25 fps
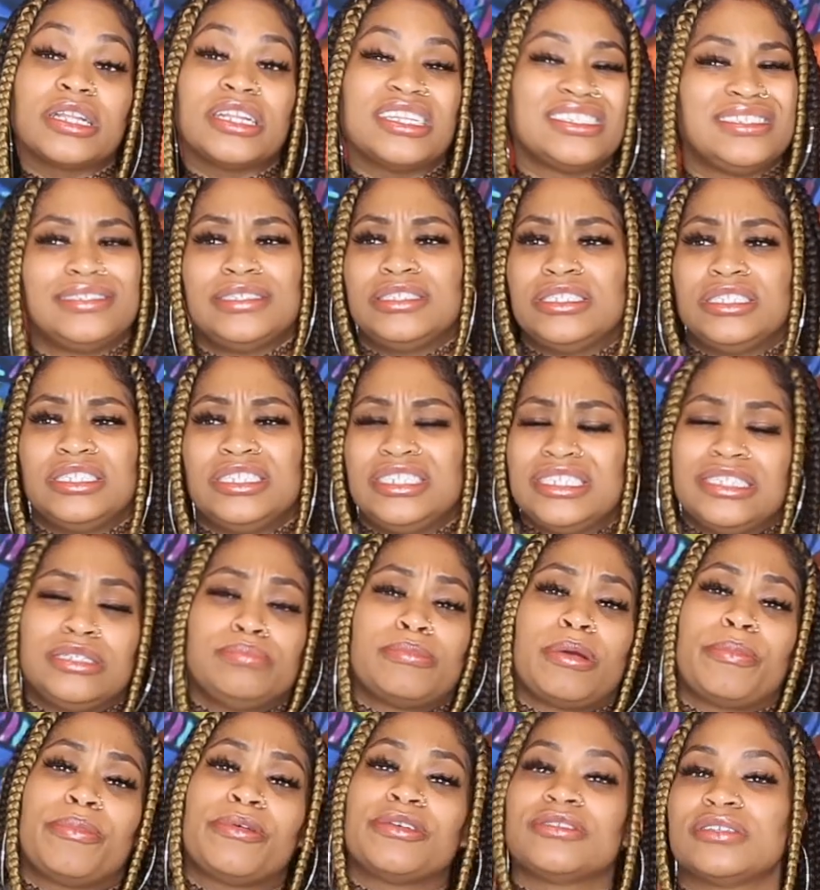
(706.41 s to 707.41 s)
This is just
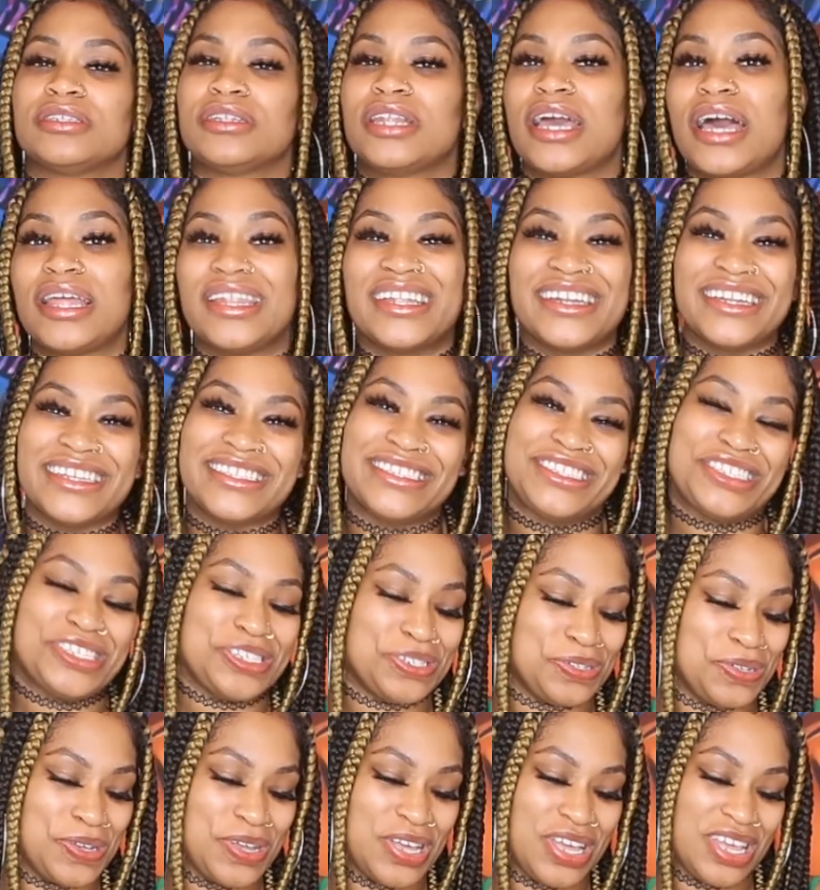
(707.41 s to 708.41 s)
my personality.
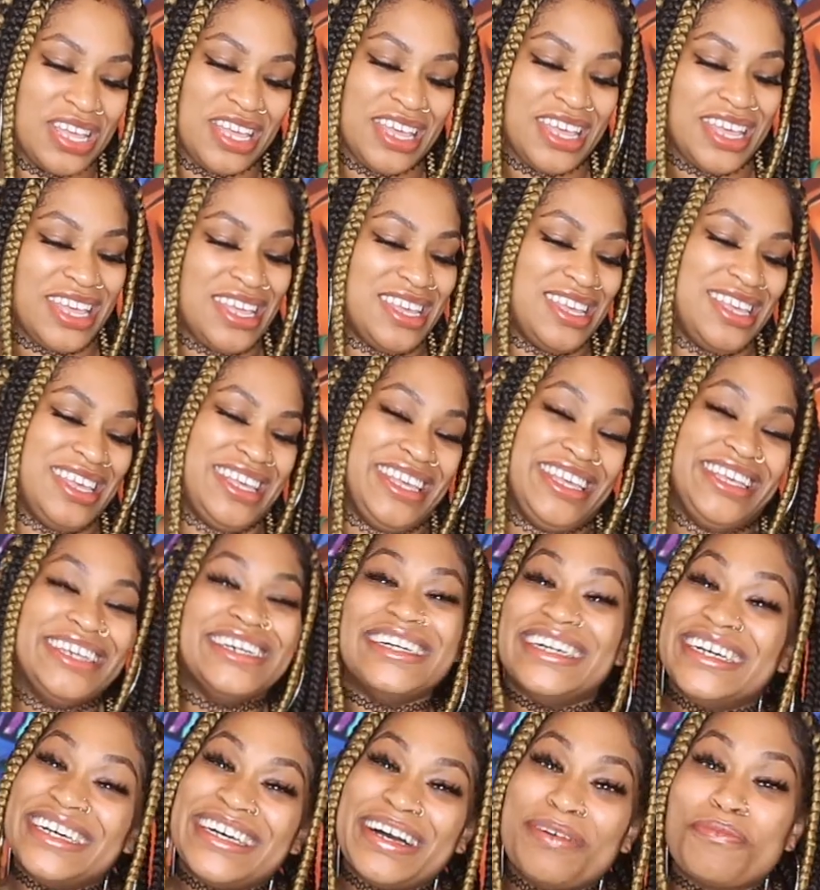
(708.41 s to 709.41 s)
So
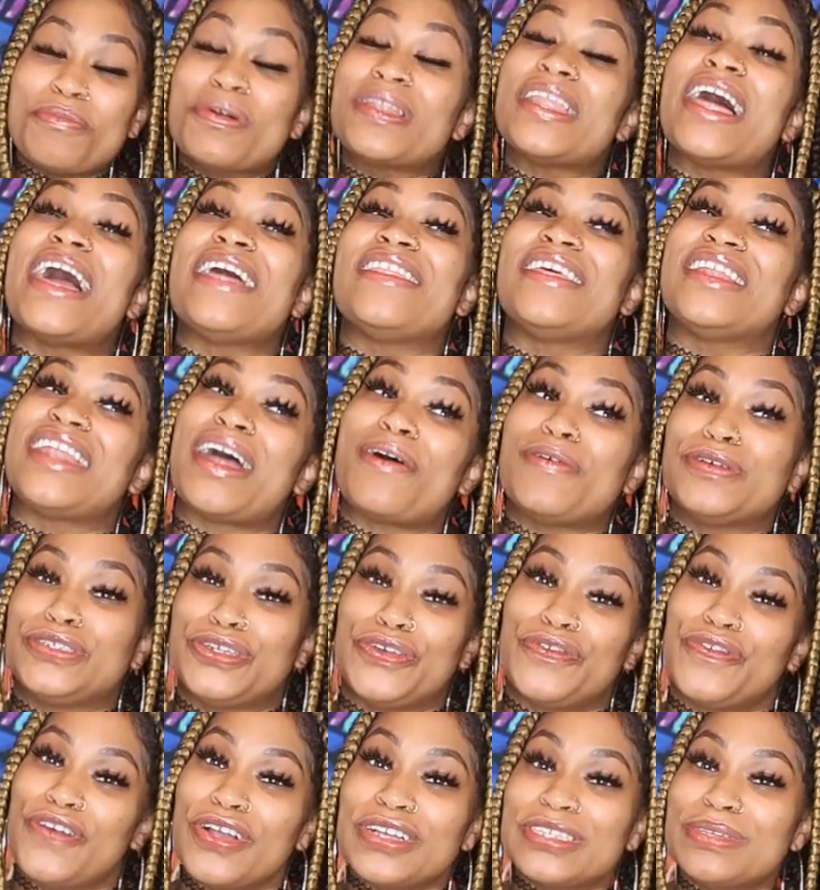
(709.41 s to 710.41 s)
I'm glad that that was
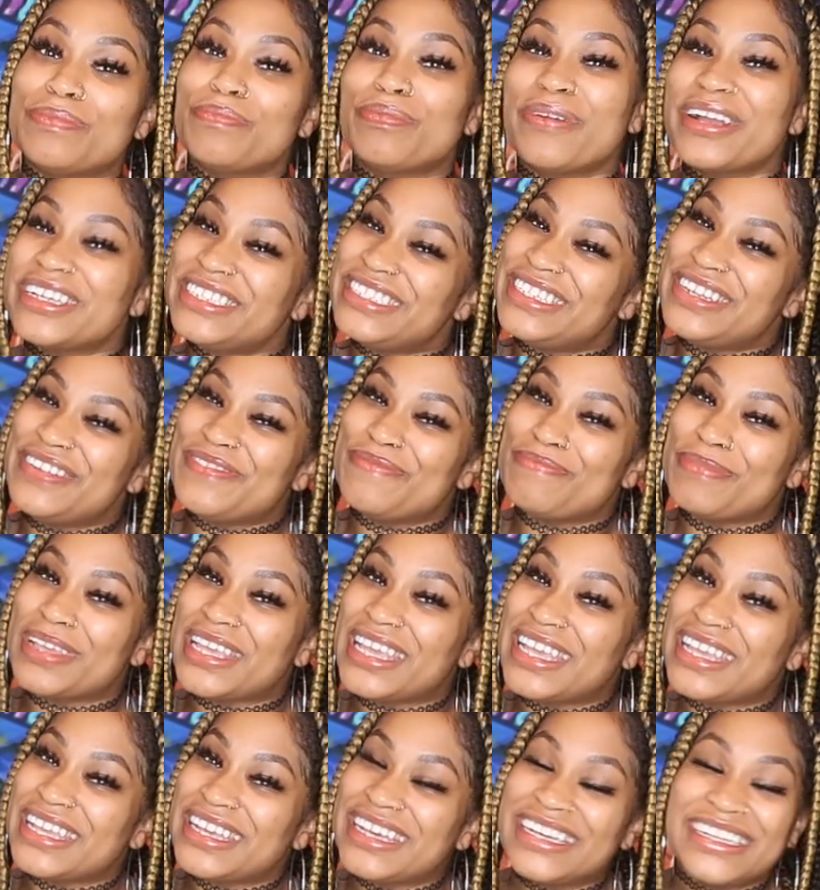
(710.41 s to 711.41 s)
your first impression of
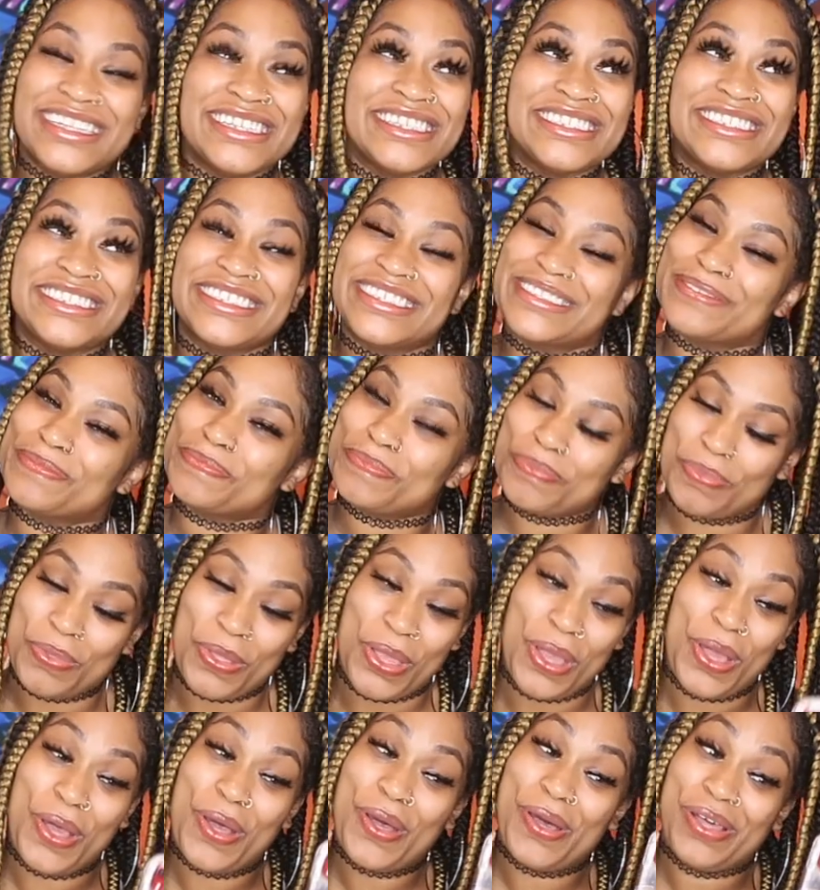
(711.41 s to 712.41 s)
me, because
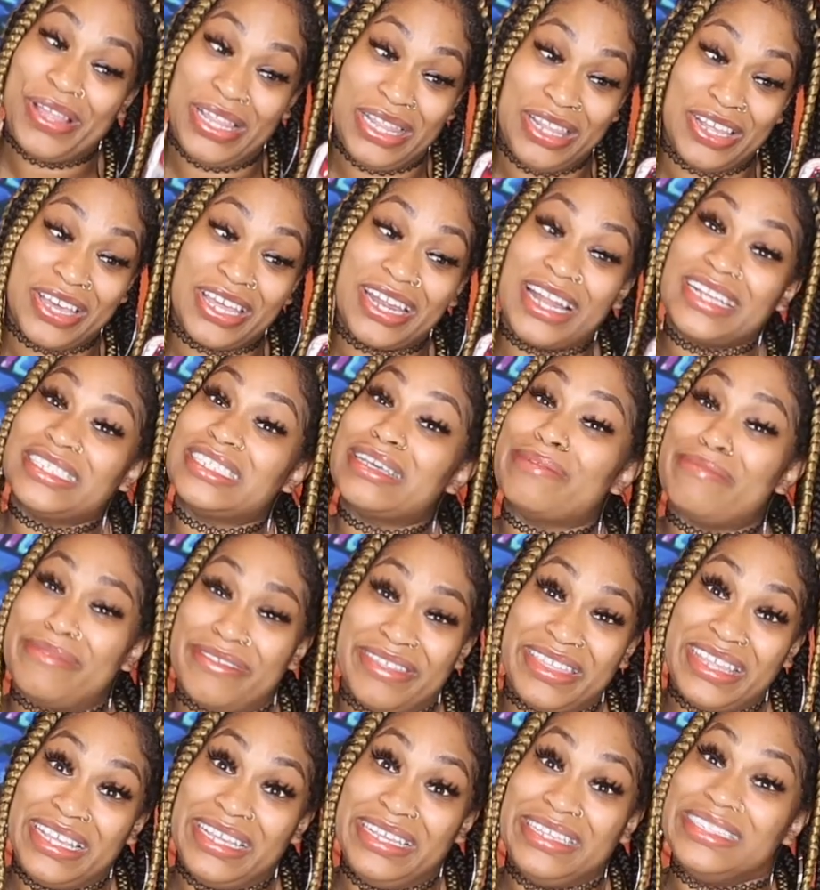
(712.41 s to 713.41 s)
looking at some
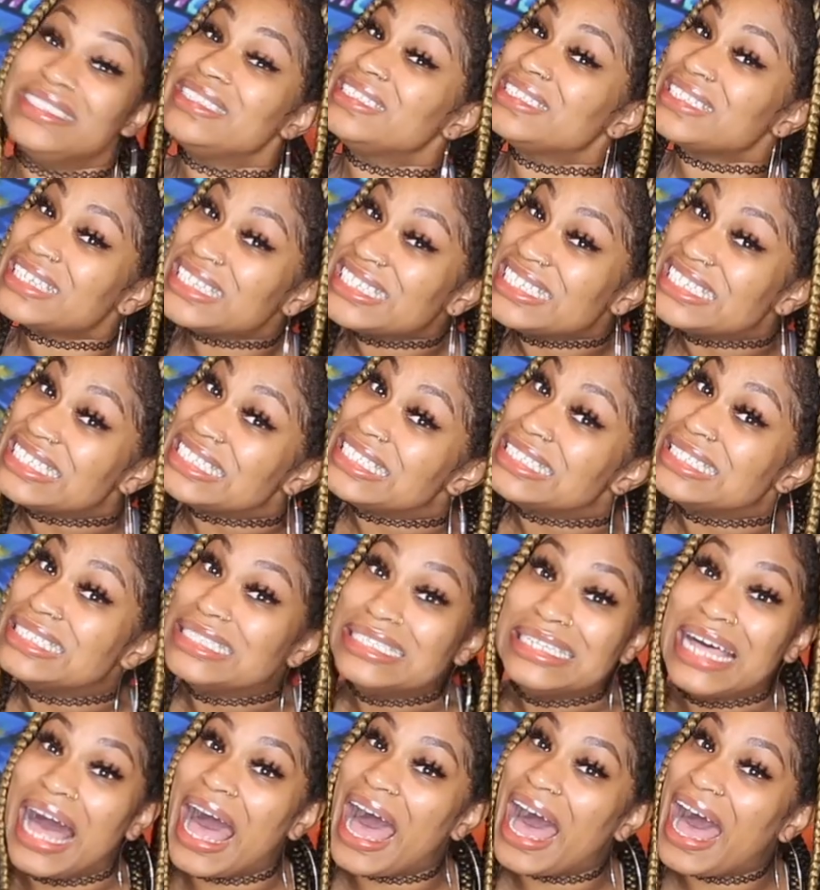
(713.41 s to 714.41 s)
of these,
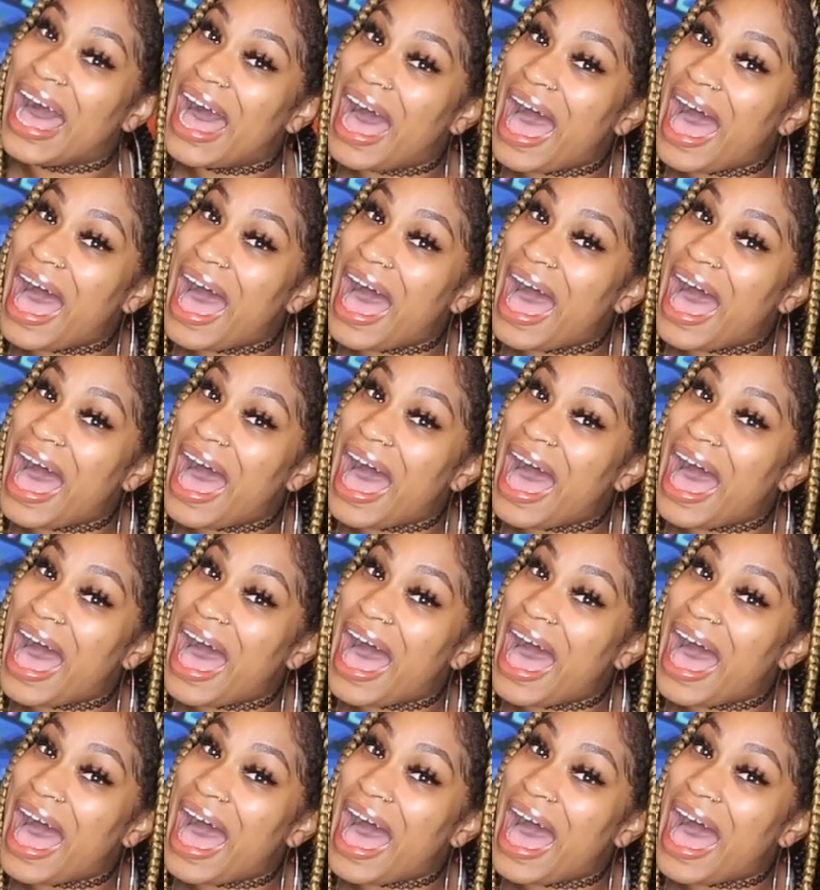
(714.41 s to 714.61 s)
everybody